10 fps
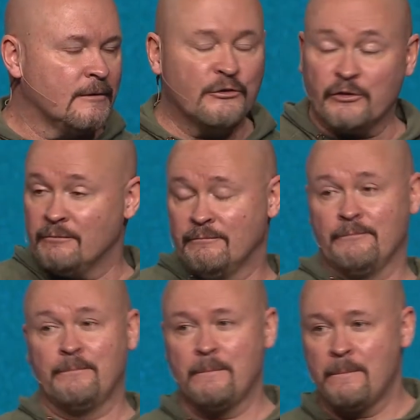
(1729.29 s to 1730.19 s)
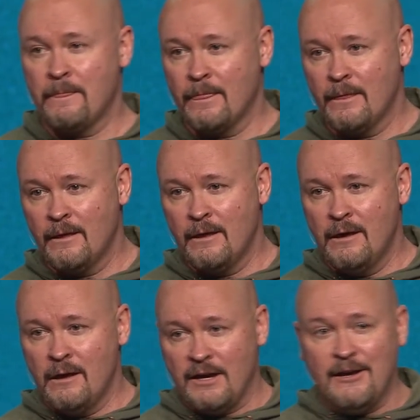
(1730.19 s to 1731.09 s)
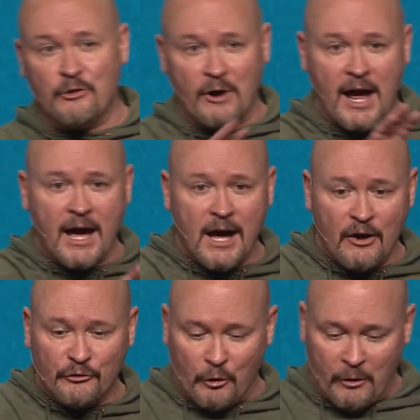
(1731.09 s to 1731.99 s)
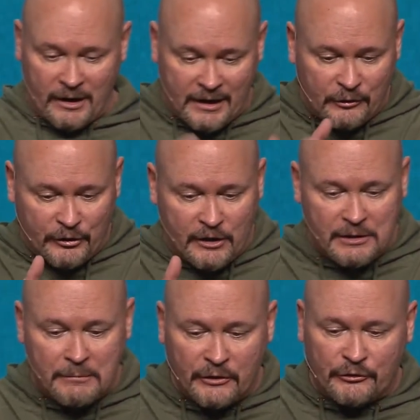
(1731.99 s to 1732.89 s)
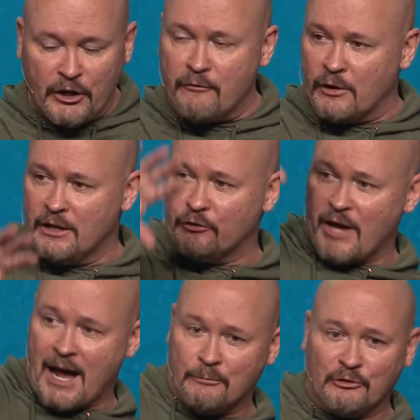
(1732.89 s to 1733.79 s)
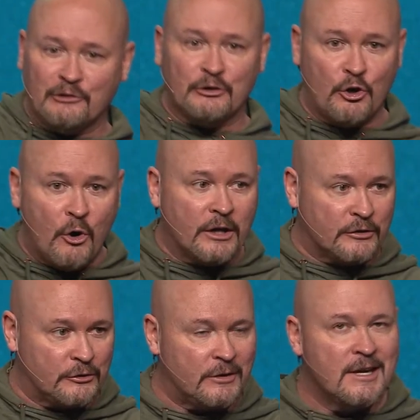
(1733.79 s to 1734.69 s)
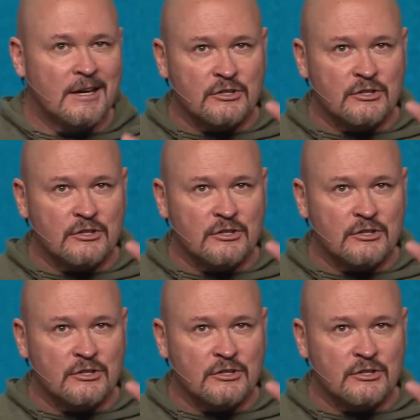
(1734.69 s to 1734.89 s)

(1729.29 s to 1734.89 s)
Listen, he either has or he's in the midst of or he is absolutely going to.